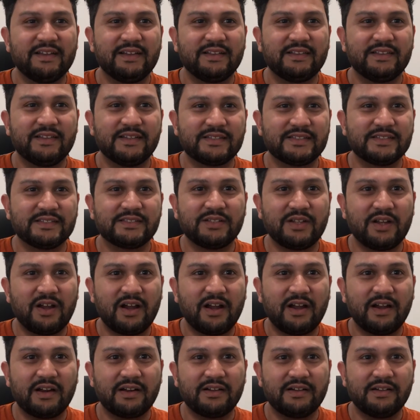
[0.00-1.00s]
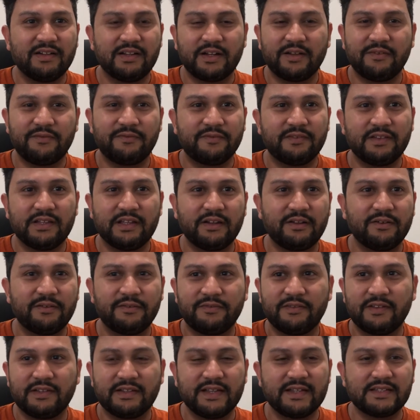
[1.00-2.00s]
This is not, none
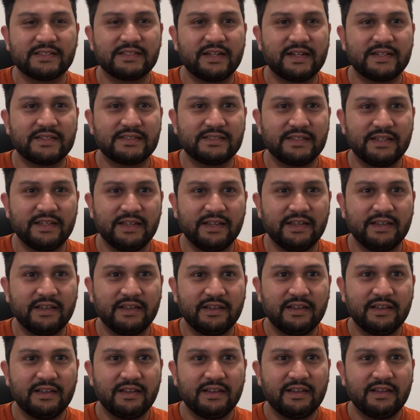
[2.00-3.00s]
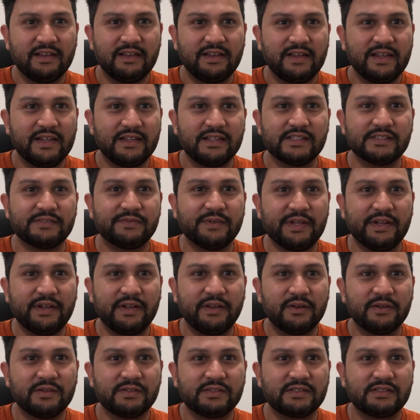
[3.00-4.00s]
of the things that I say in these
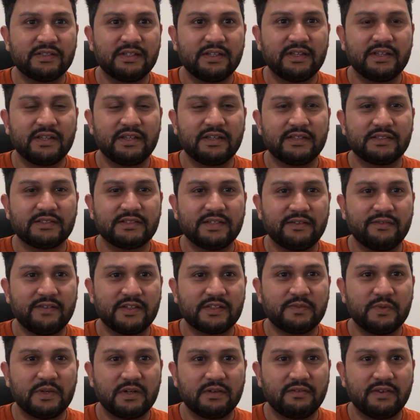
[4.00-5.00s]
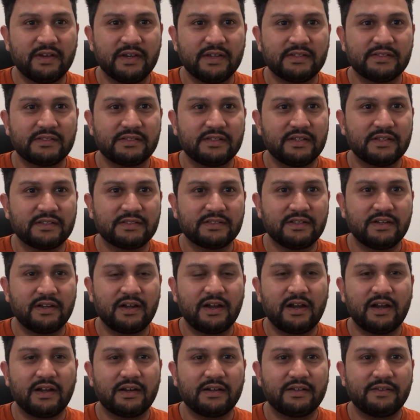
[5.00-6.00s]
videos is investment advice. It's
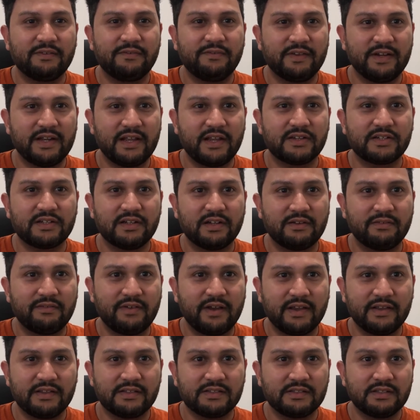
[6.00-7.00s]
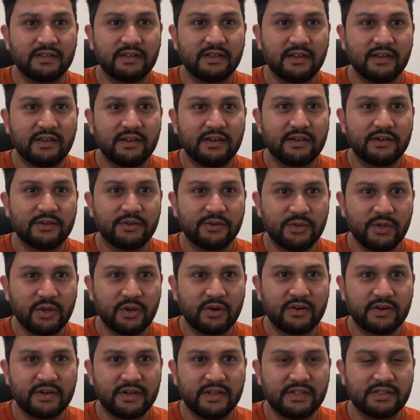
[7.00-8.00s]
not financial advice. Do your
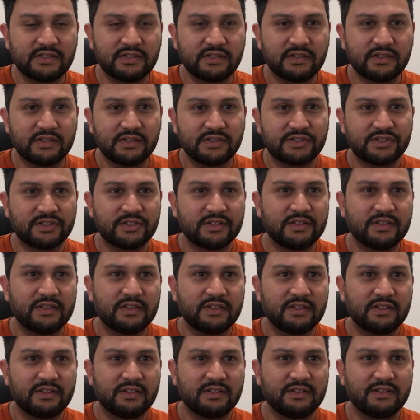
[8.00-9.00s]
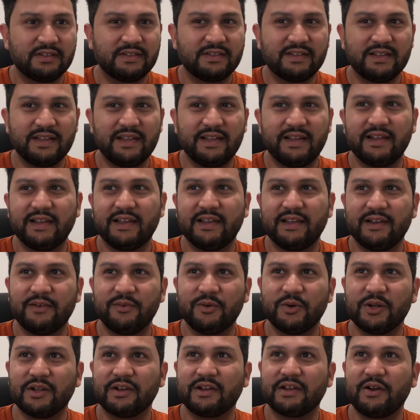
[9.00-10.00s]
own research, and I
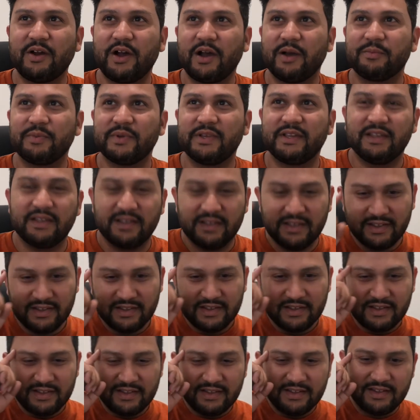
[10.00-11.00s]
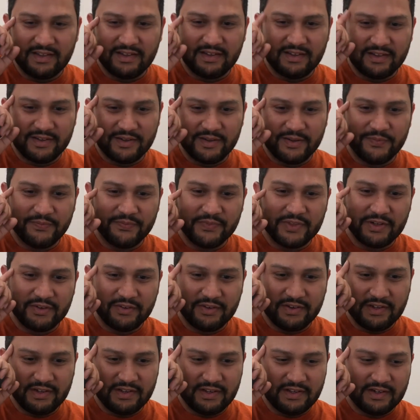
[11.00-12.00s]
want to copy,
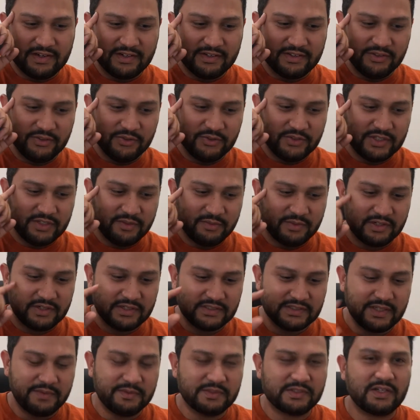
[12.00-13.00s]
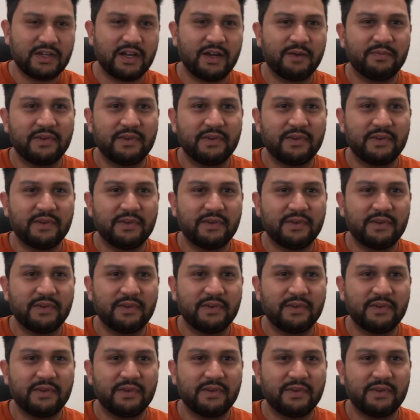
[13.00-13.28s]
another YouTuber. His name is Tom